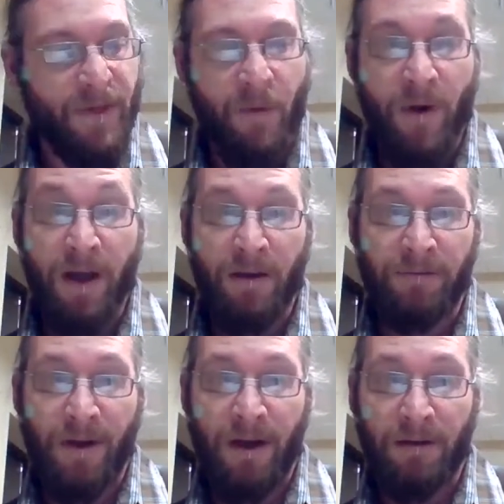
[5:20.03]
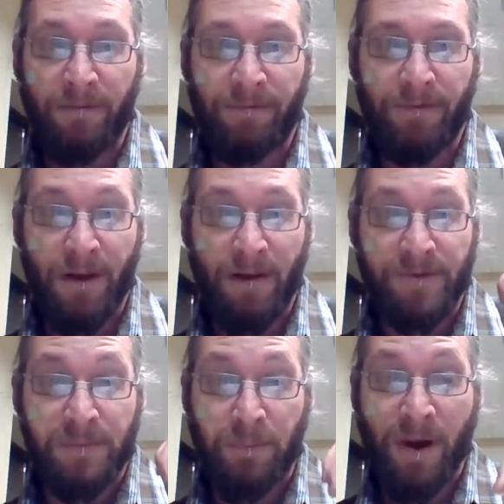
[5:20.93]
that way of
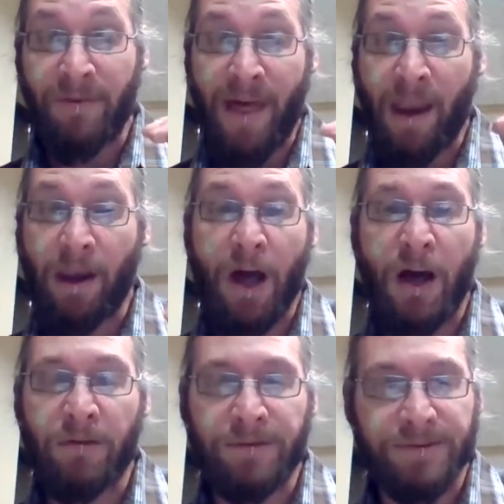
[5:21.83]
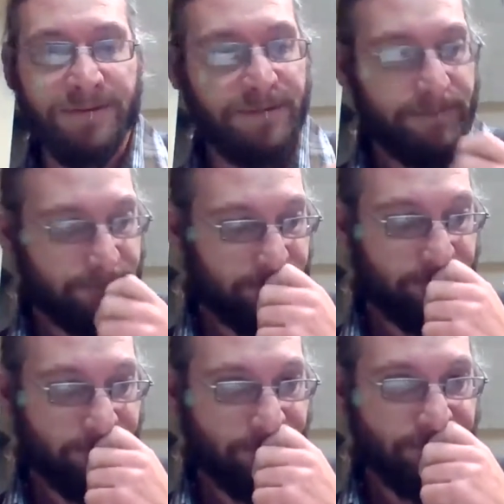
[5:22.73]
spreading that love,
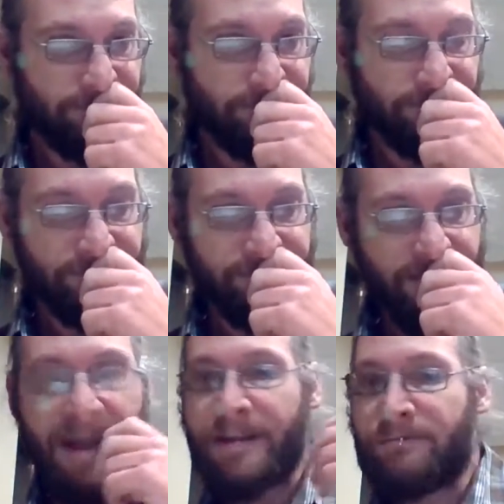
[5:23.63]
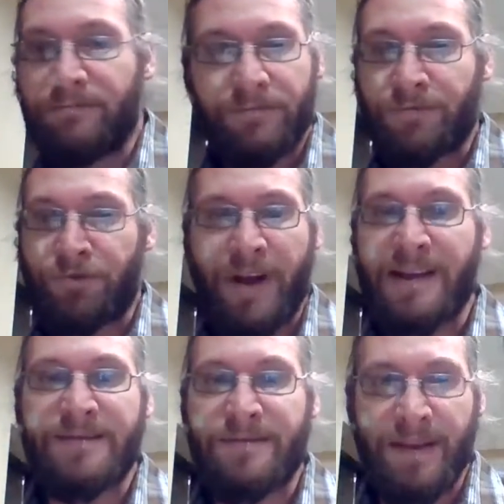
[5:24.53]

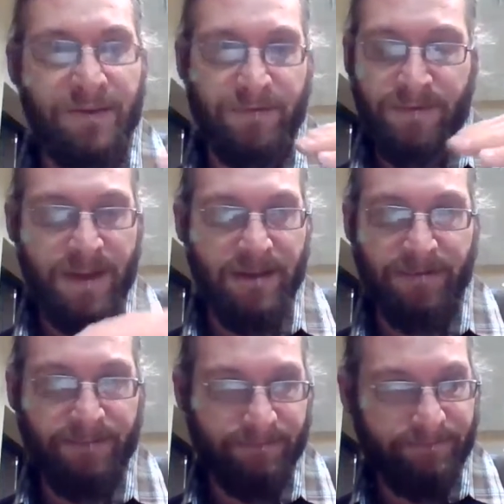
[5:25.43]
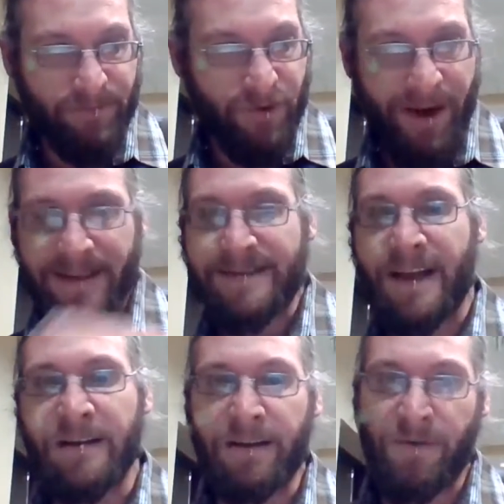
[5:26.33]
it
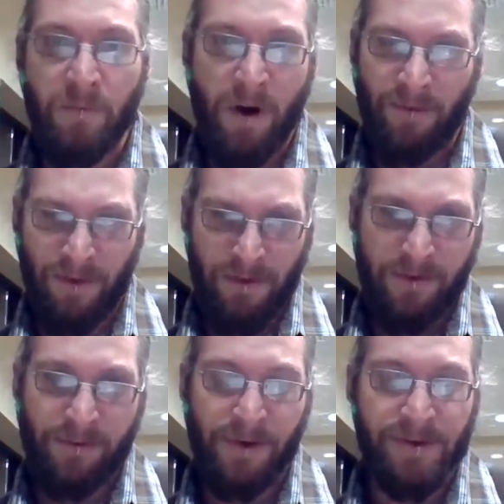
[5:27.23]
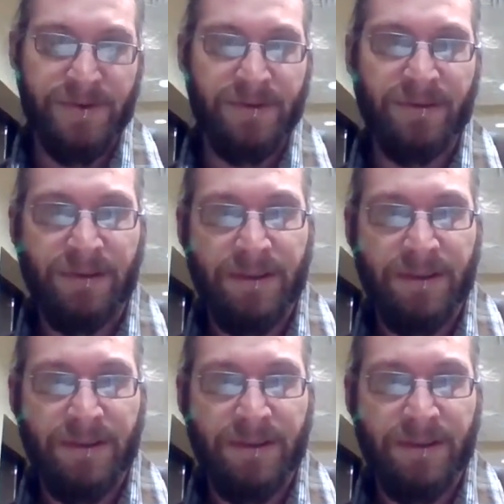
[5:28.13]
transcended the Marvel universe.